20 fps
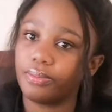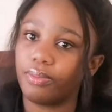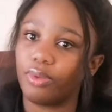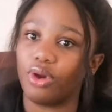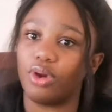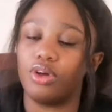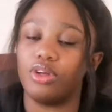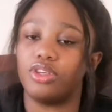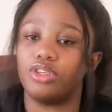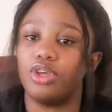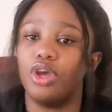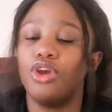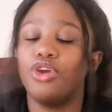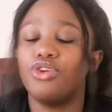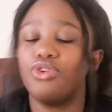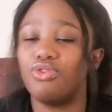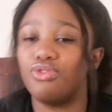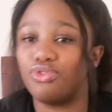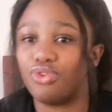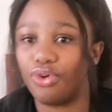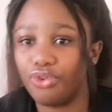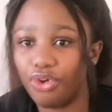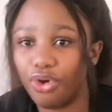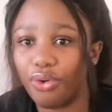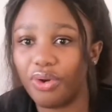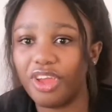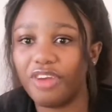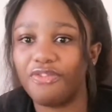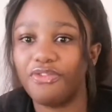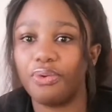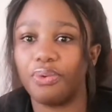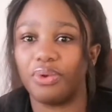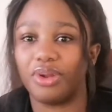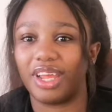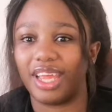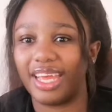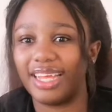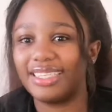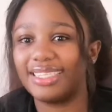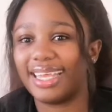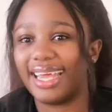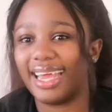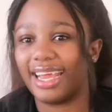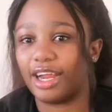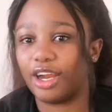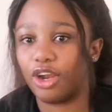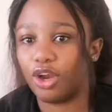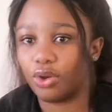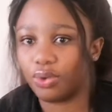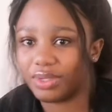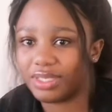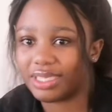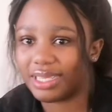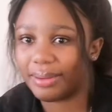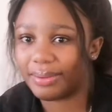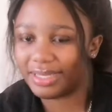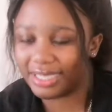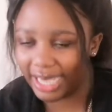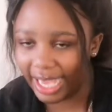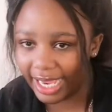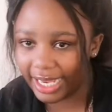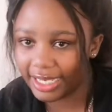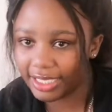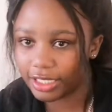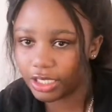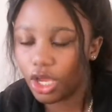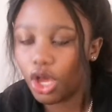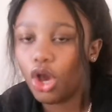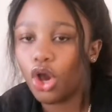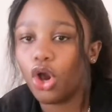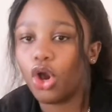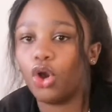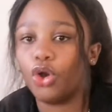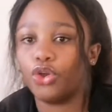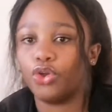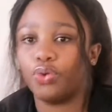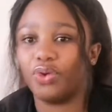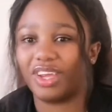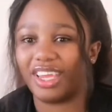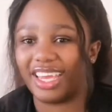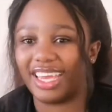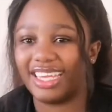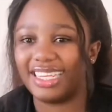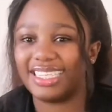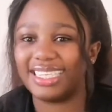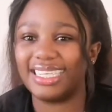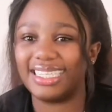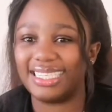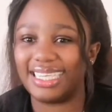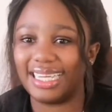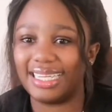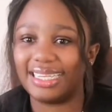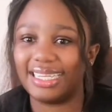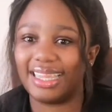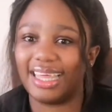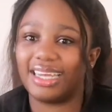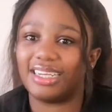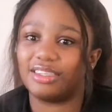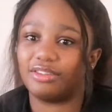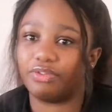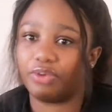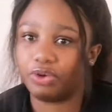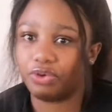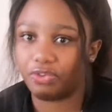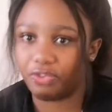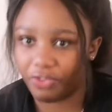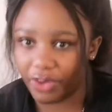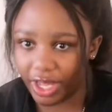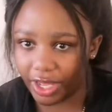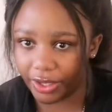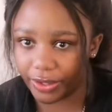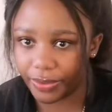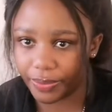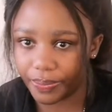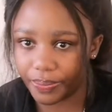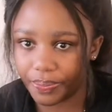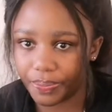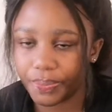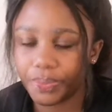because you don't know if you will get a closer date or you will get a date that is very far.